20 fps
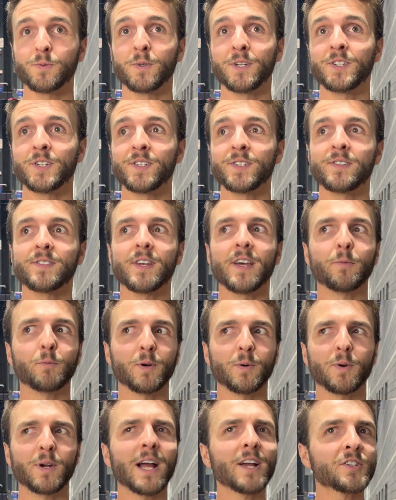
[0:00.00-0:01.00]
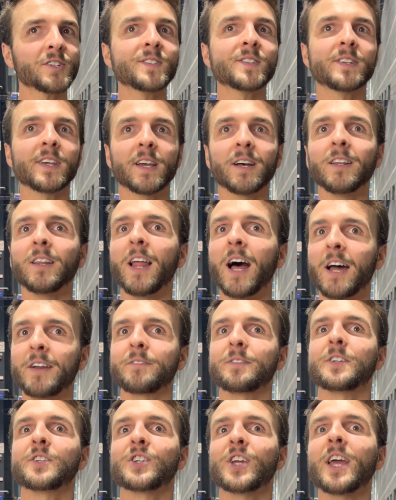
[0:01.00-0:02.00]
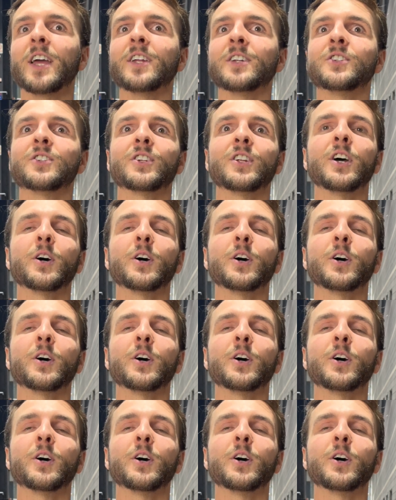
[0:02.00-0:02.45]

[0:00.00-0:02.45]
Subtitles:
which is where we're actually seeing a lot of the change.